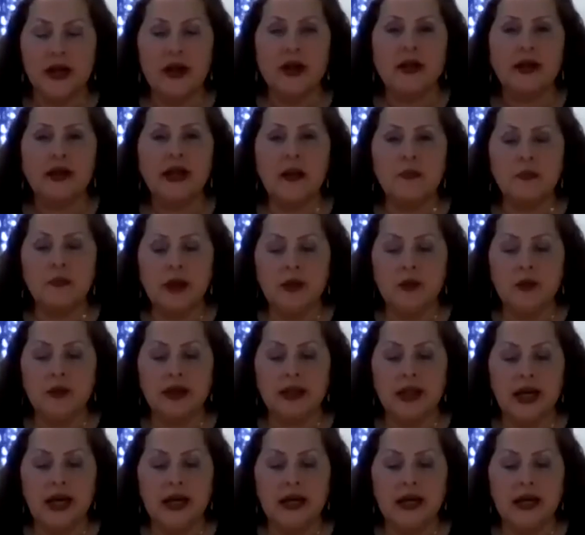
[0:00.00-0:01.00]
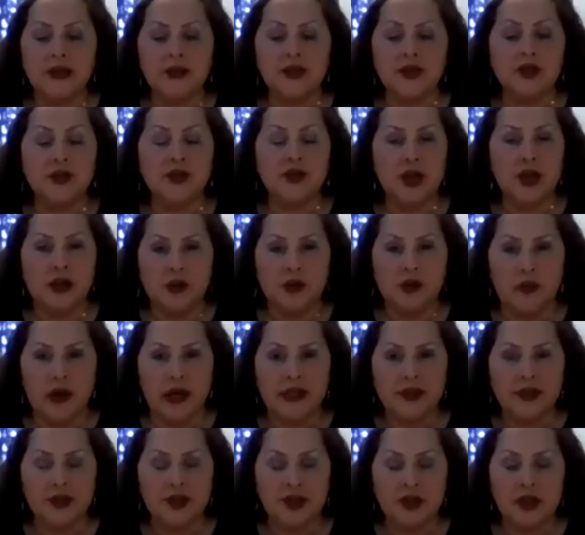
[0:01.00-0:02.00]
can be related to
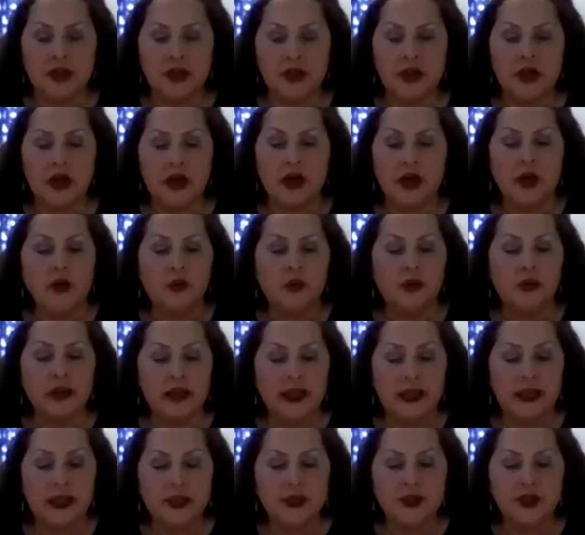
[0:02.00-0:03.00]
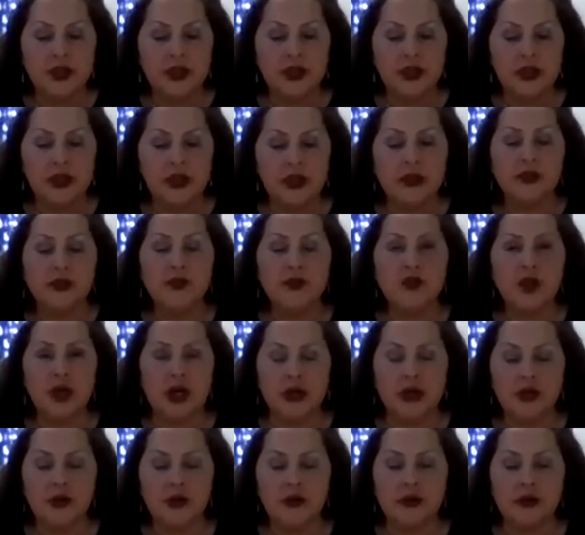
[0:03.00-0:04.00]
generation, religion,
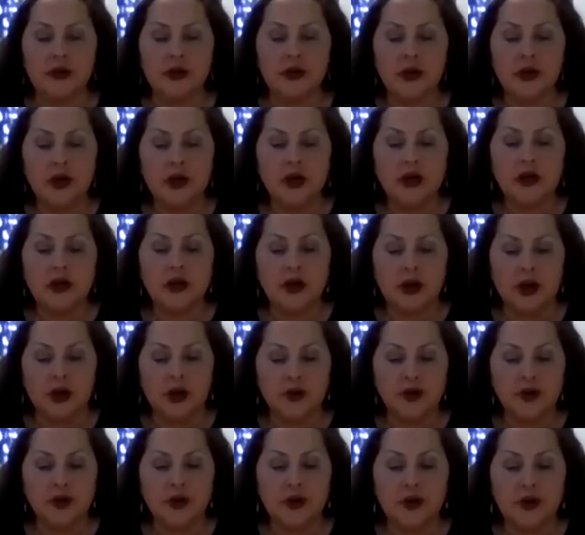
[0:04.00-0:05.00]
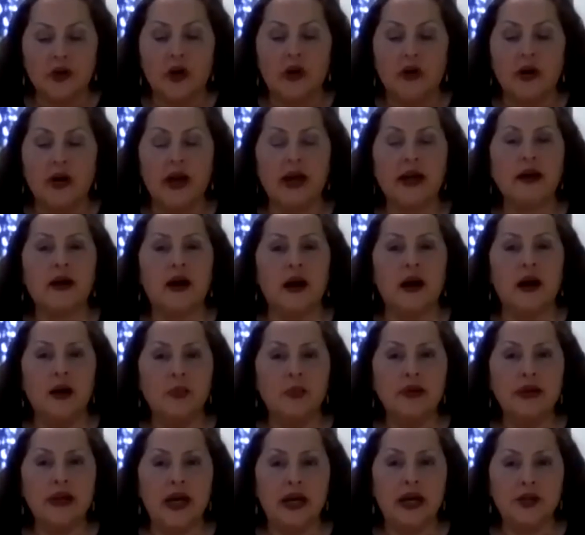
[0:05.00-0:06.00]
gender, culture, or a
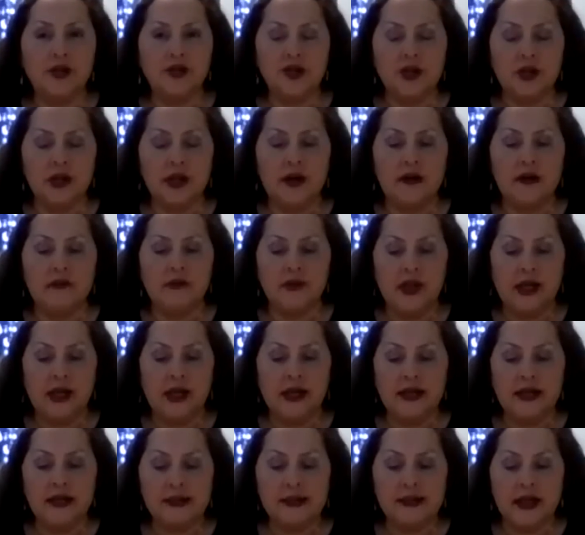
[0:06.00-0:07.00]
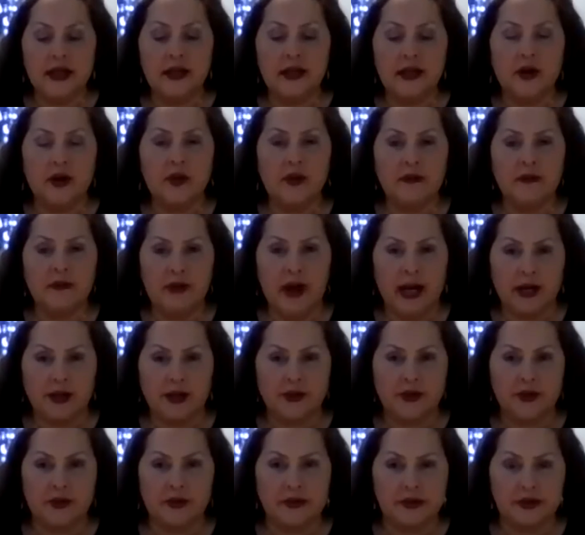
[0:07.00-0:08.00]
combination of these and other
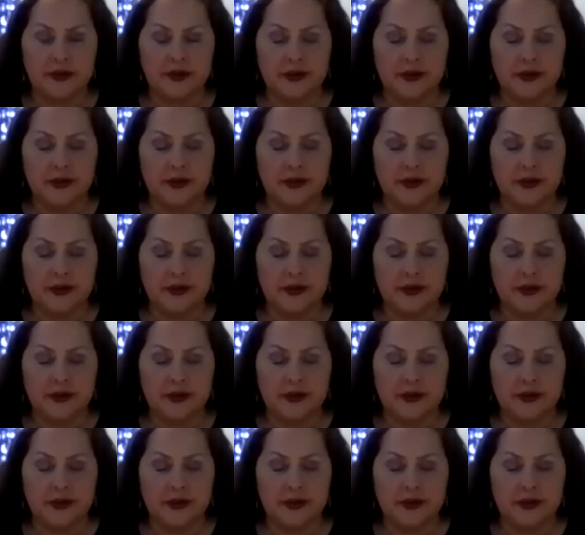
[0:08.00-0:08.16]
factors.